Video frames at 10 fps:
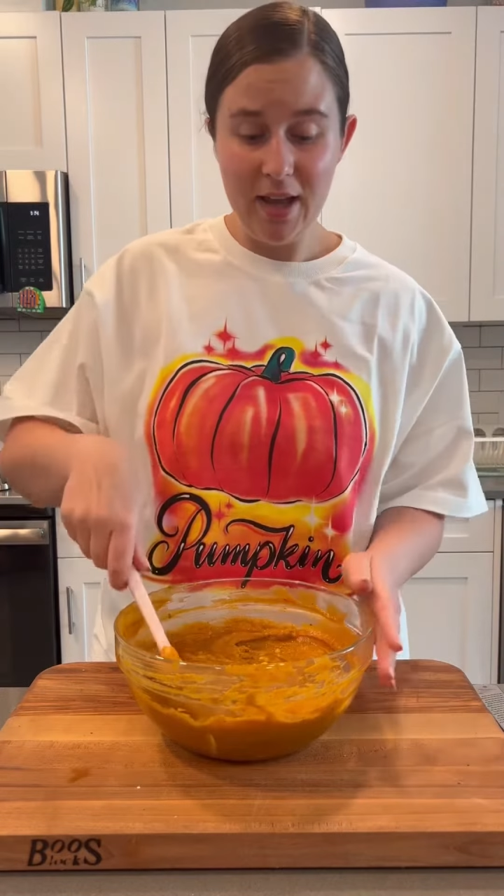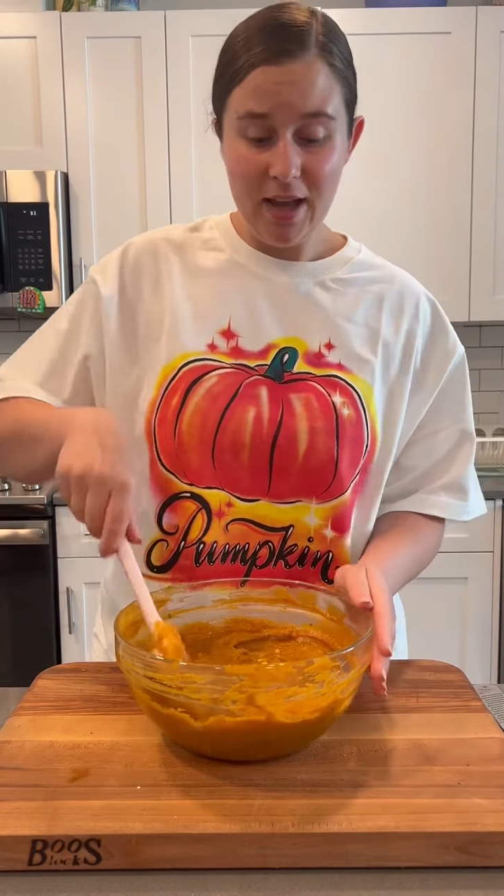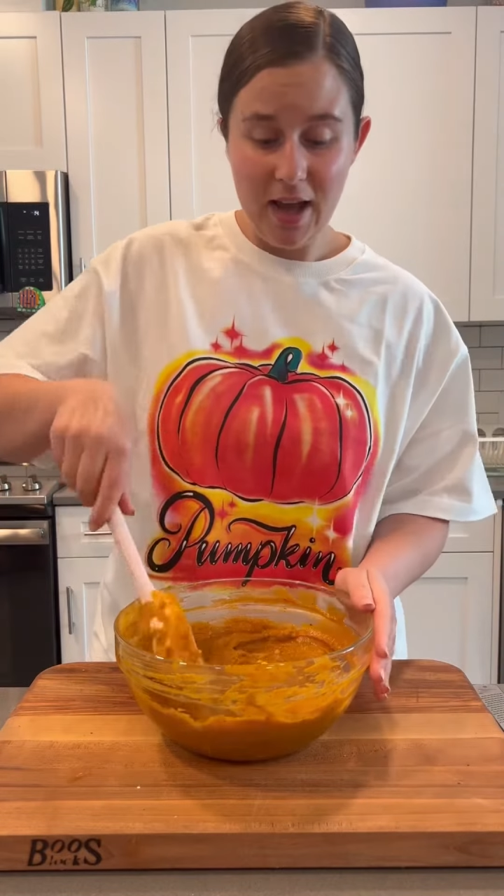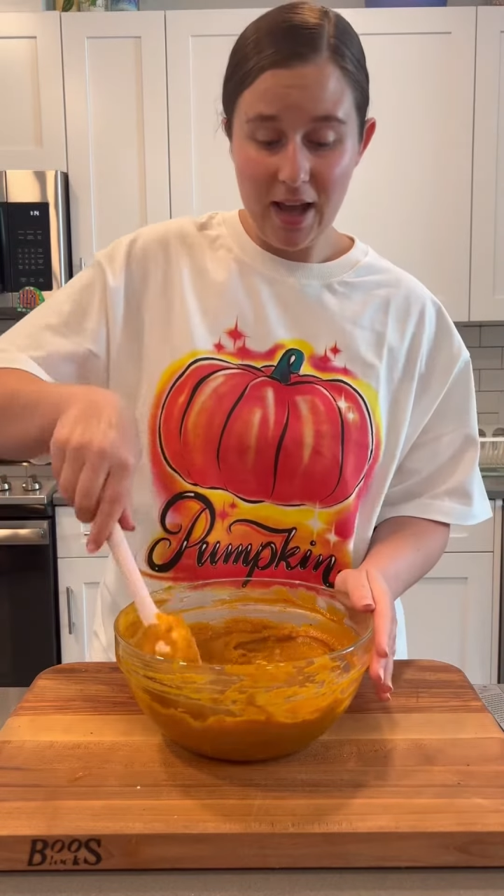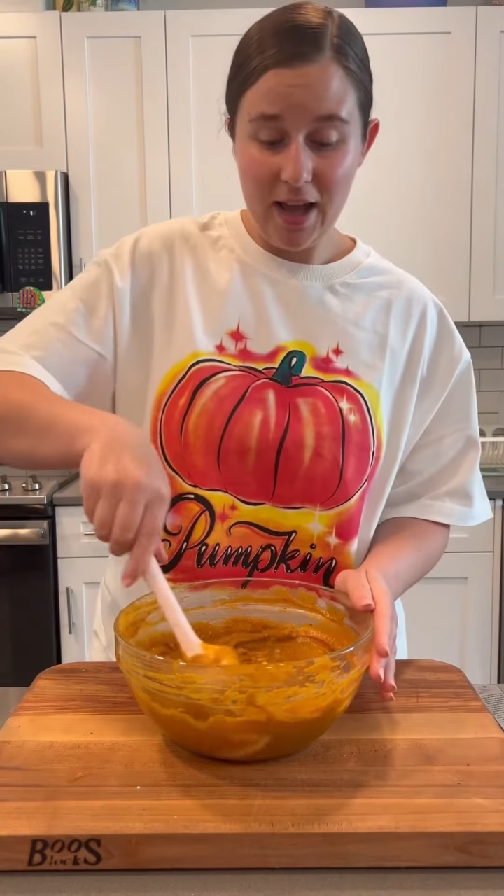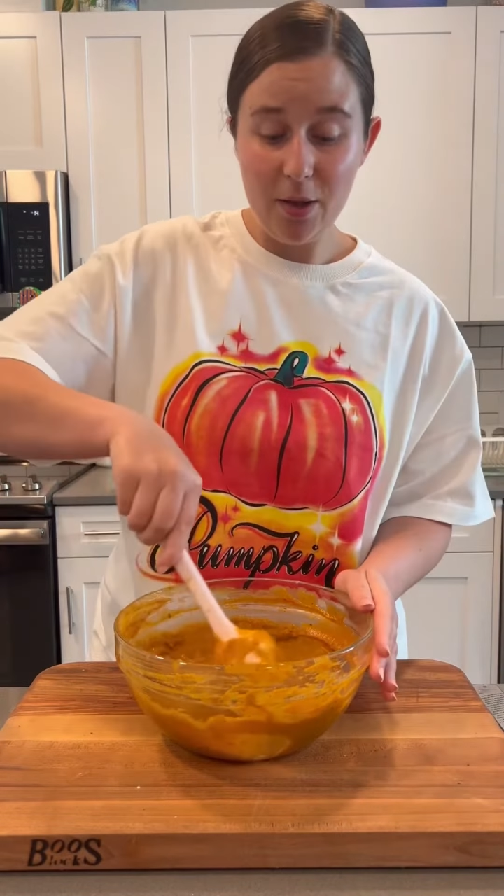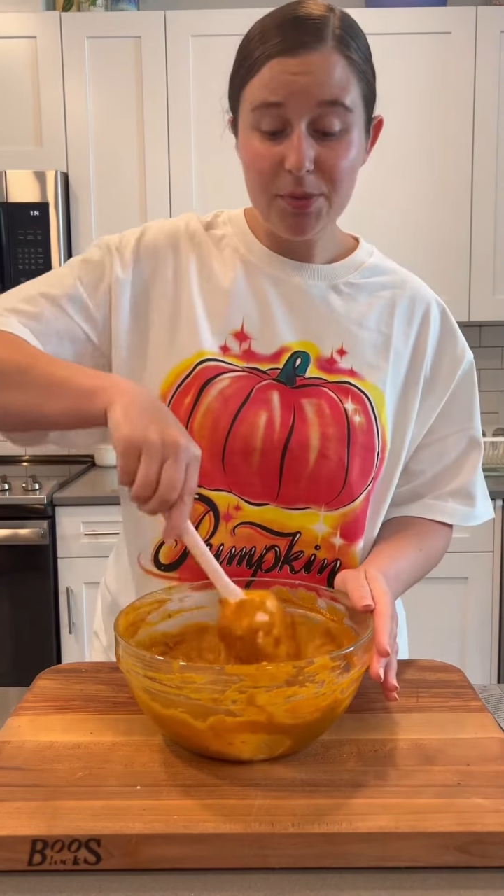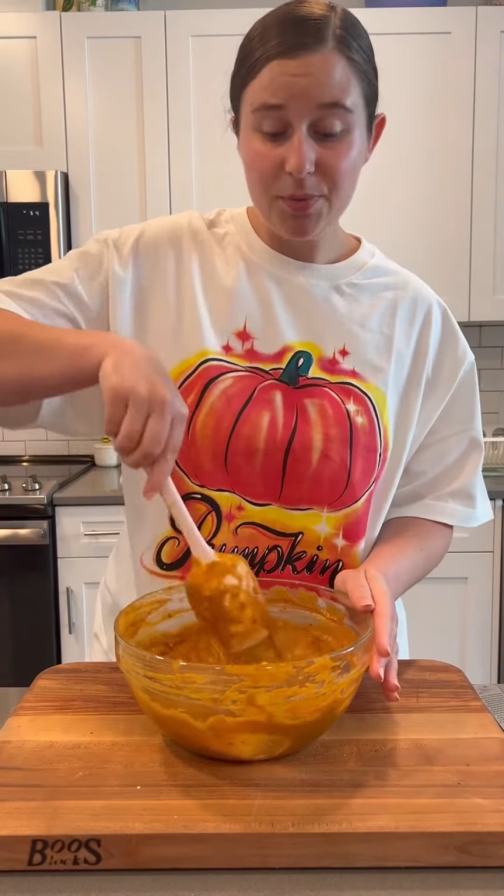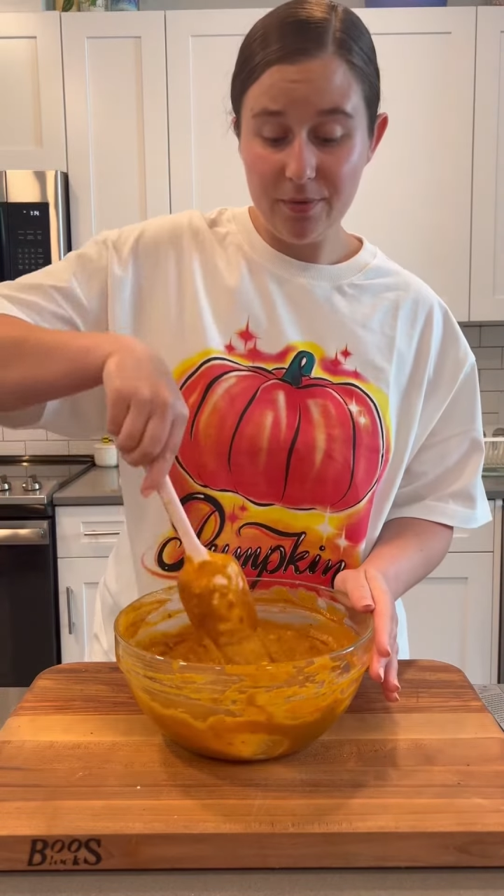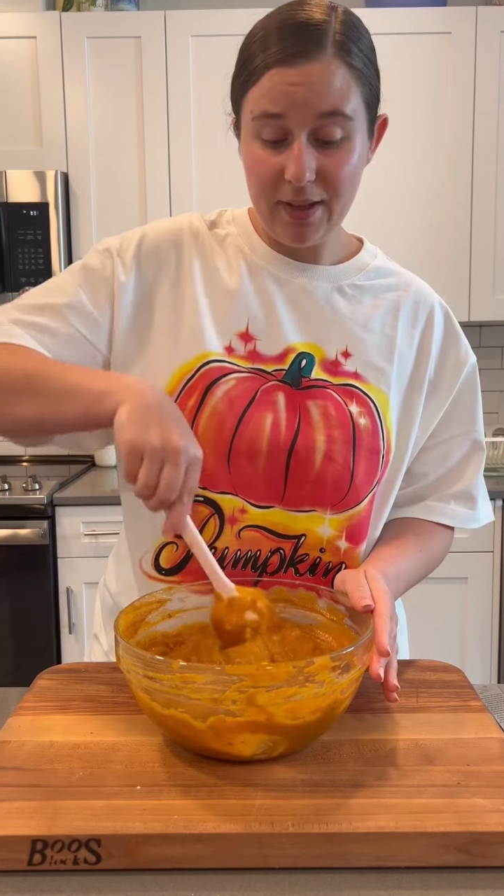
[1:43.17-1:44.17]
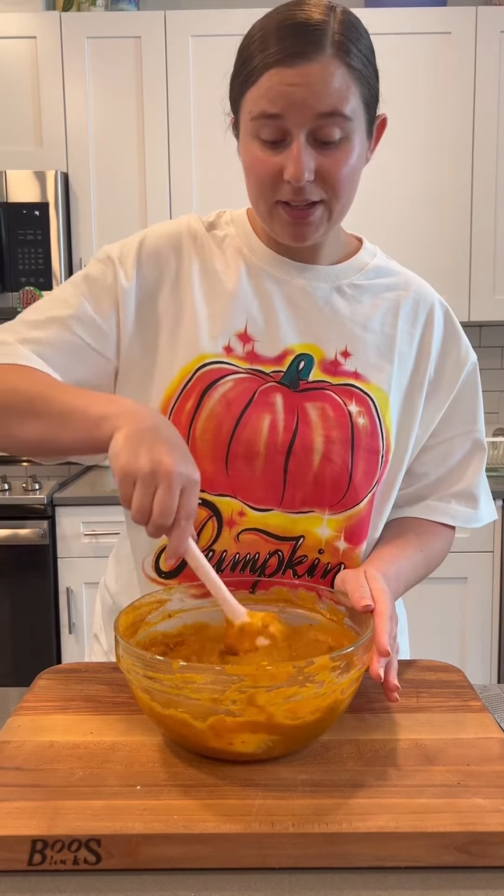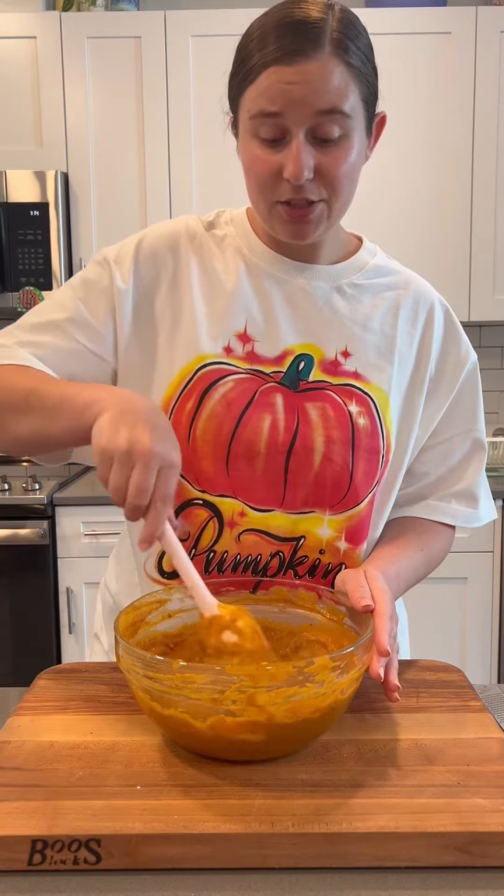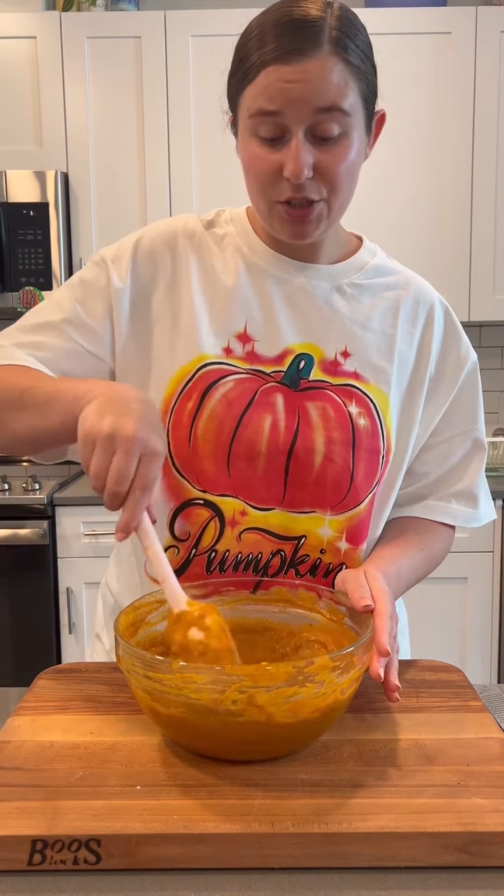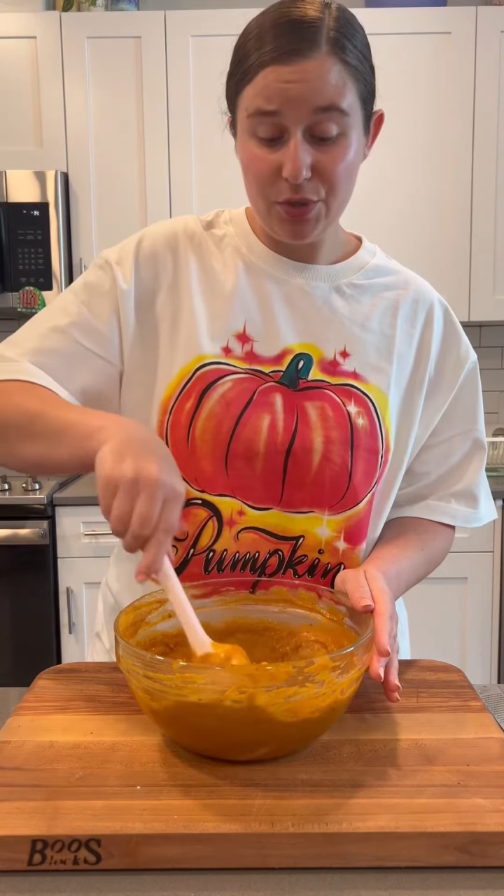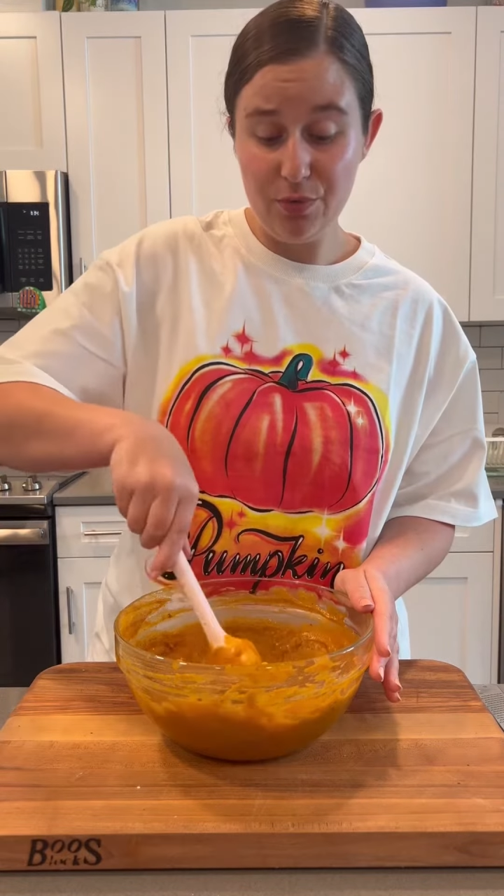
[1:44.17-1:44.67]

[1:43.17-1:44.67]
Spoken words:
helps prevent you